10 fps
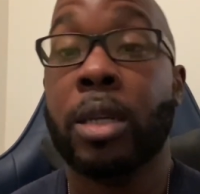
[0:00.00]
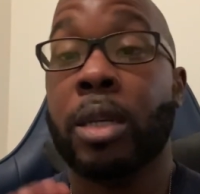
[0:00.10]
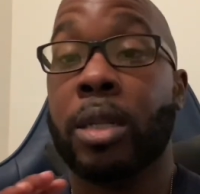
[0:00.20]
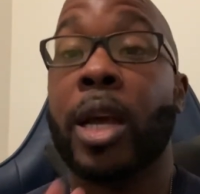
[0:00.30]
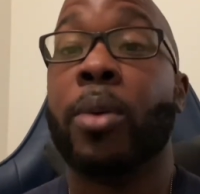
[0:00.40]

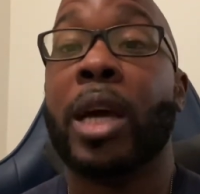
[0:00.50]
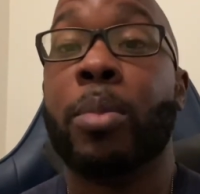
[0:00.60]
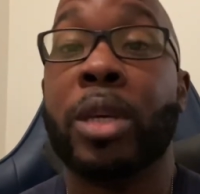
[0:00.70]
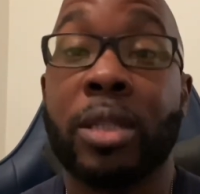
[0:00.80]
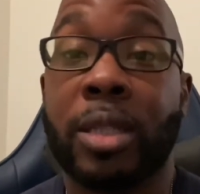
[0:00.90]
Now, with that
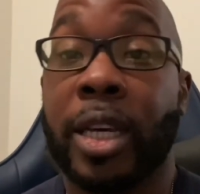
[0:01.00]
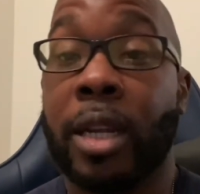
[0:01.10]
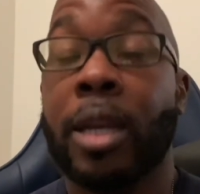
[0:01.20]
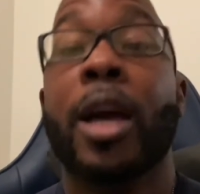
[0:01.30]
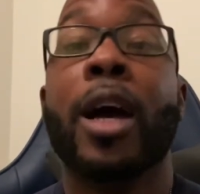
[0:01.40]
being said,
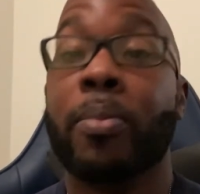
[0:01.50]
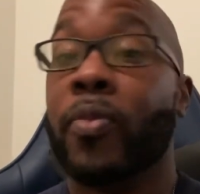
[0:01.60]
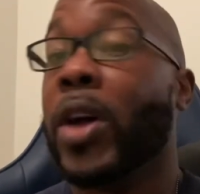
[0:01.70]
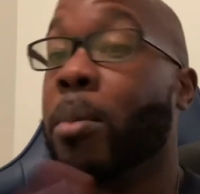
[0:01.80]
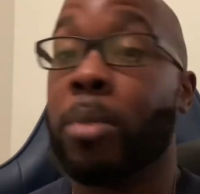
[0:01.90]
I'm
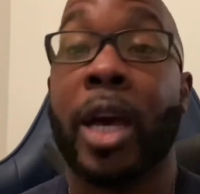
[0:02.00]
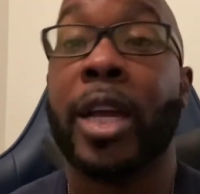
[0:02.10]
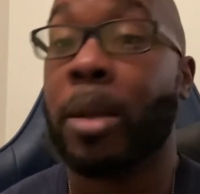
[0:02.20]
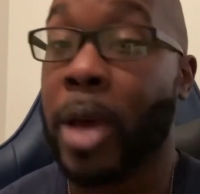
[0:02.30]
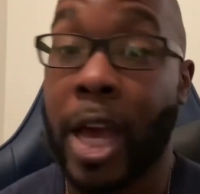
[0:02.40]
not buying a
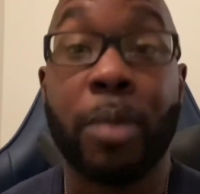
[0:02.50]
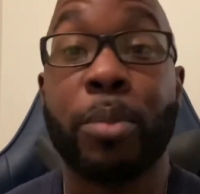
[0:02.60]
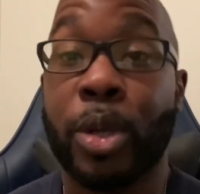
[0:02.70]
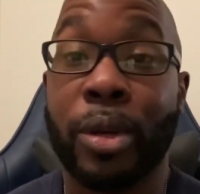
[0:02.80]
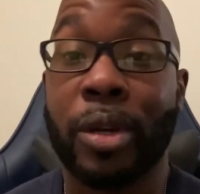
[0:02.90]
Mac
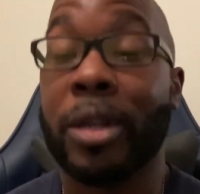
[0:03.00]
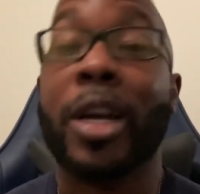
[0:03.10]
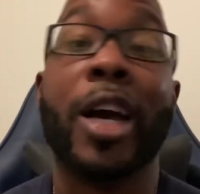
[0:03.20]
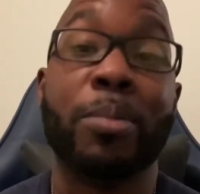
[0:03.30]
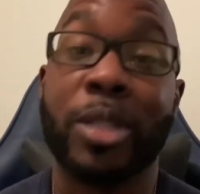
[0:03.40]
computer.
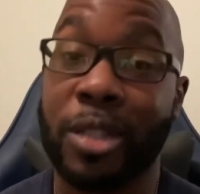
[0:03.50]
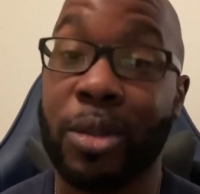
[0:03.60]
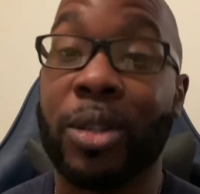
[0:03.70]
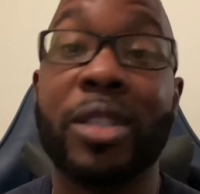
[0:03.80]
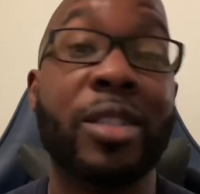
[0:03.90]
I'm still
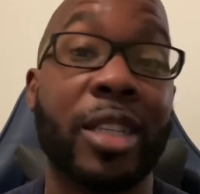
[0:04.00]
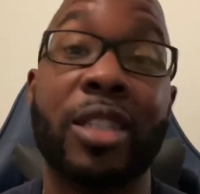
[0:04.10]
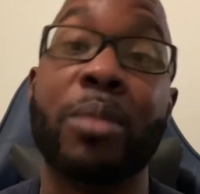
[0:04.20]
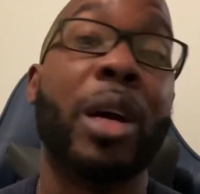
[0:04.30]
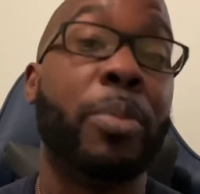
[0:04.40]
going to stick to
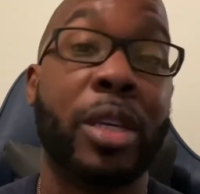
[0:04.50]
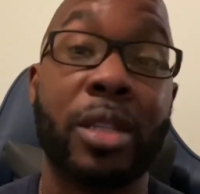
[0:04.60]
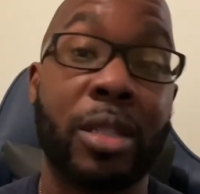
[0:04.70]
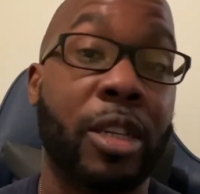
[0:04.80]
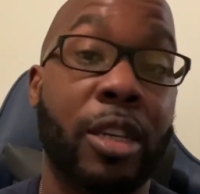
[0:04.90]
my
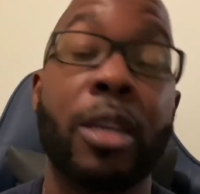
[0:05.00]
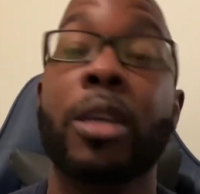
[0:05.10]
PC.